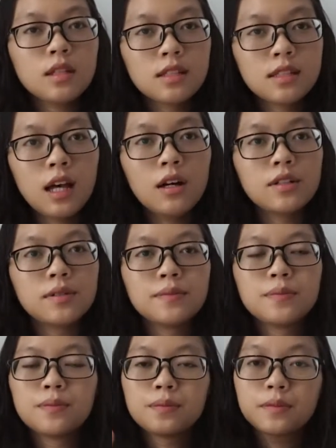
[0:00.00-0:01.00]
So
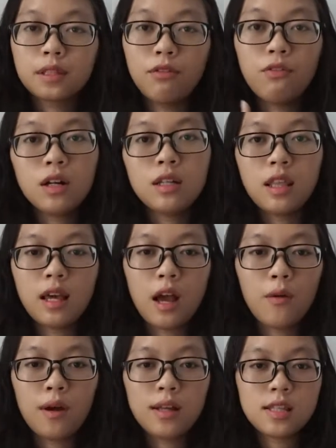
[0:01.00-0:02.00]
the first thing I
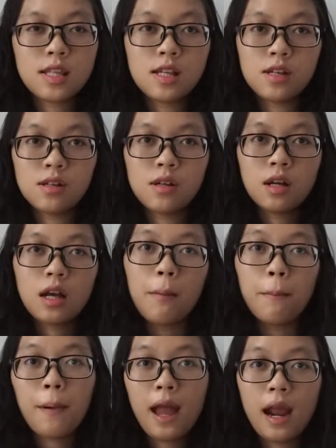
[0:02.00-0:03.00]
want to
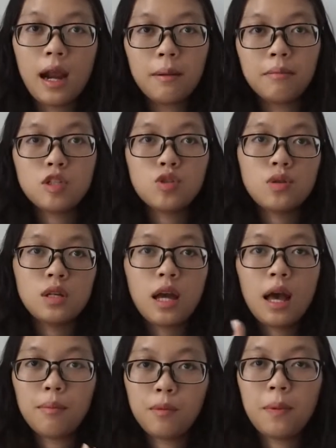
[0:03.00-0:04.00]
compare between
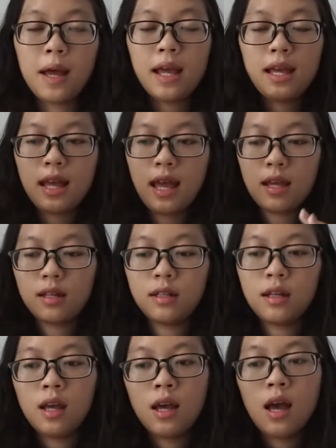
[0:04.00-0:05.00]
Apple Pay and
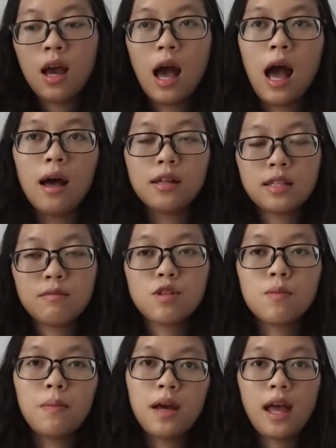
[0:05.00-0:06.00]

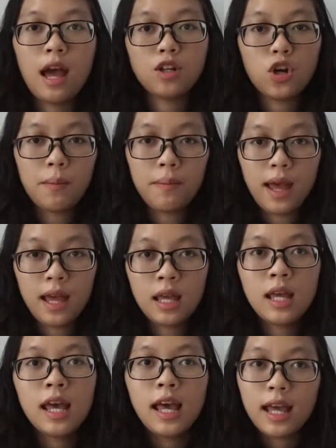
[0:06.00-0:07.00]
Samsung Pay, Android Pay
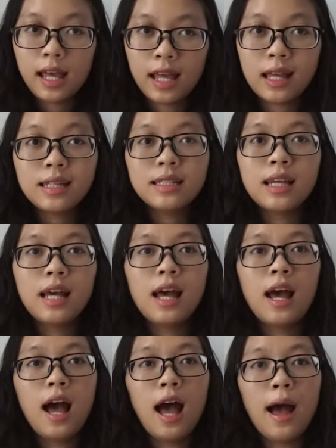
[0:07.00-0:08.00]
is
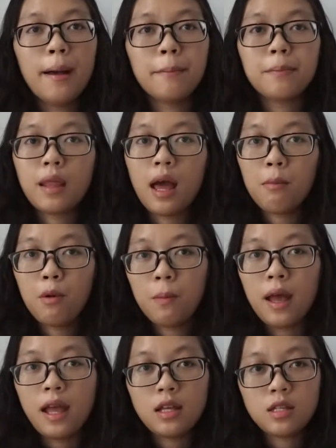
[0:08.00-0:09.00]
Apple
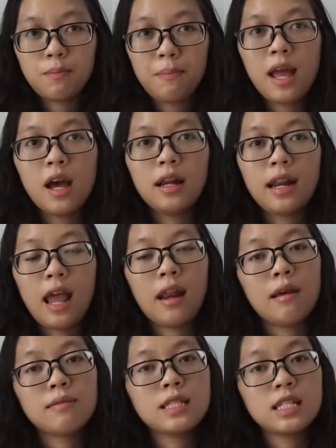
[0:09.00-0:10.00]
Pay is based on
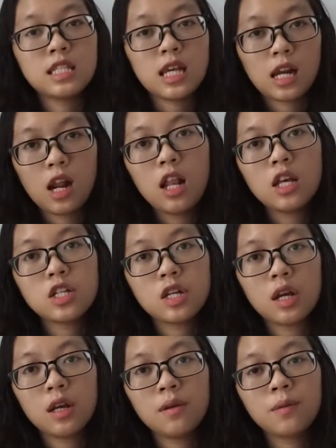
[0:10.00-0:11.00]
NFC
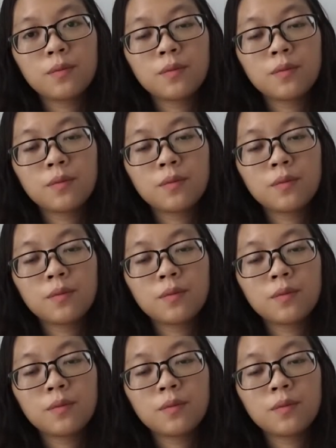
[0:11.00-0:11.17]
technology.